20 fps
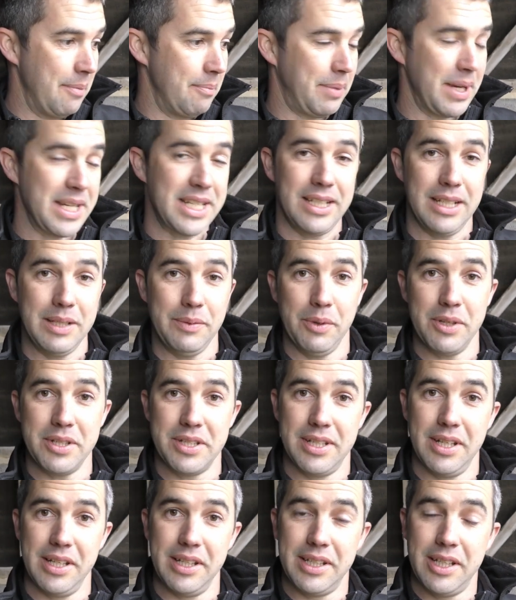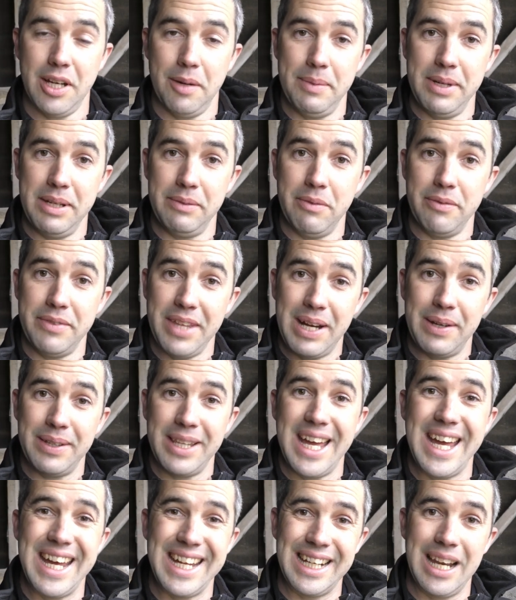Basically, once I come in without
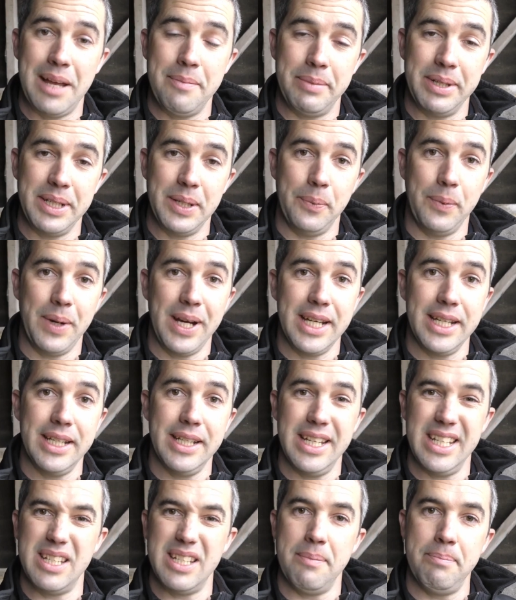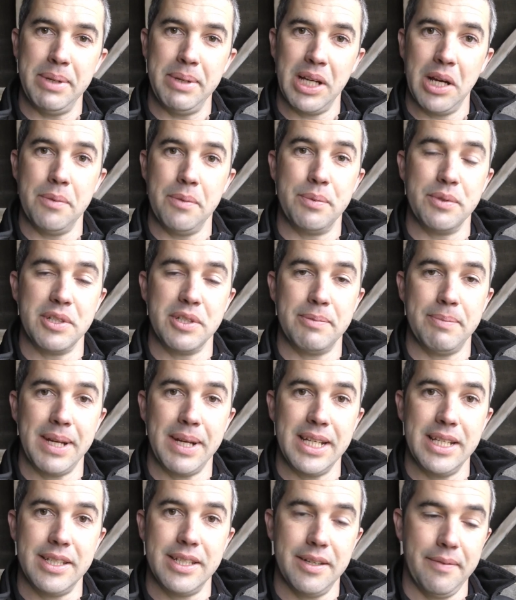that headlamp in the way, it's a big open
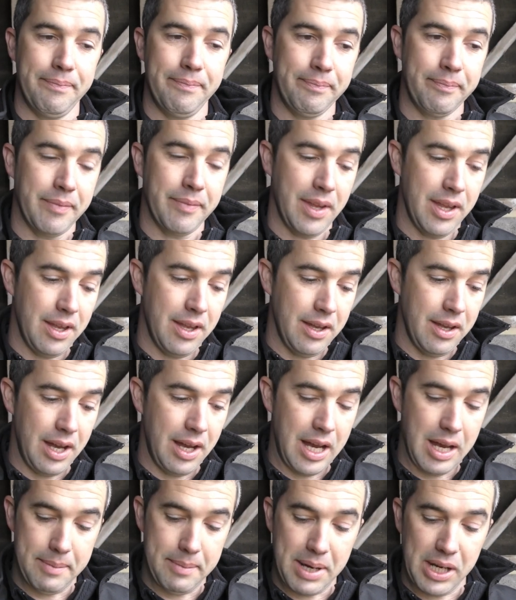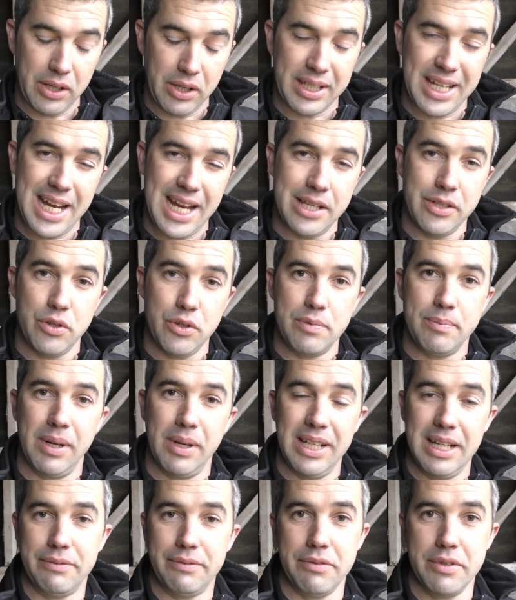space. And I can use my
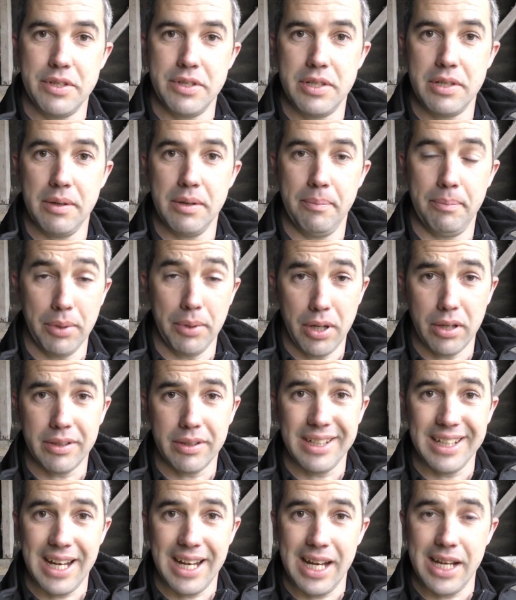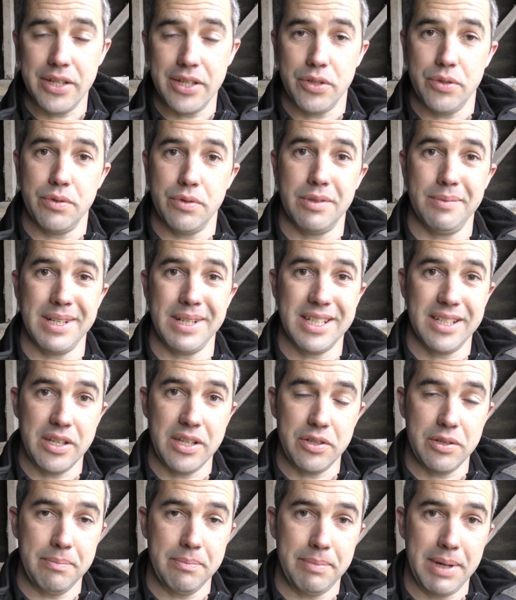leverage block and use some
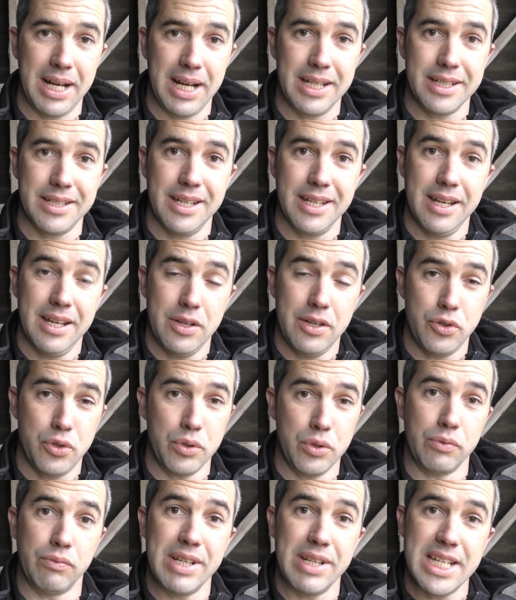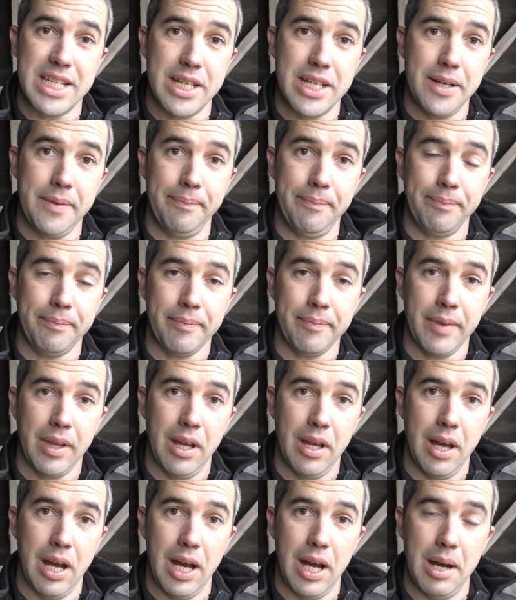extension bars to reach it,
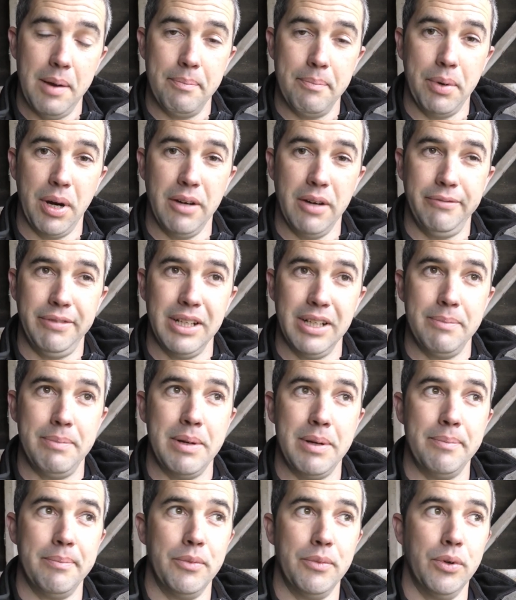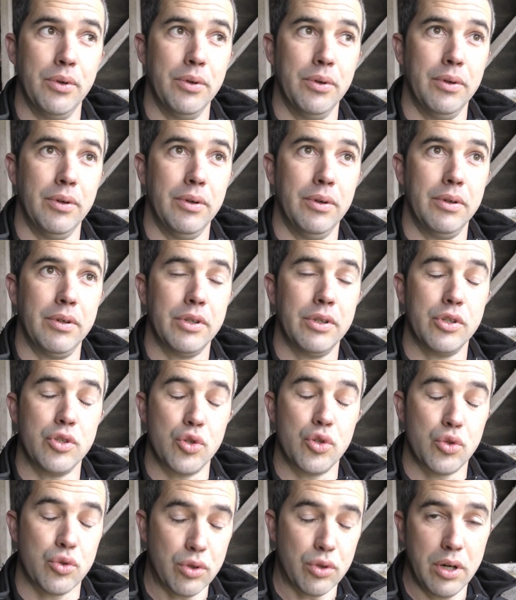but I feel a bit more
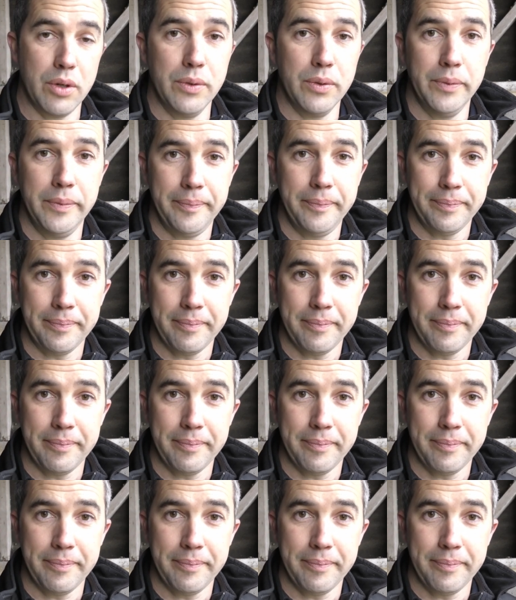control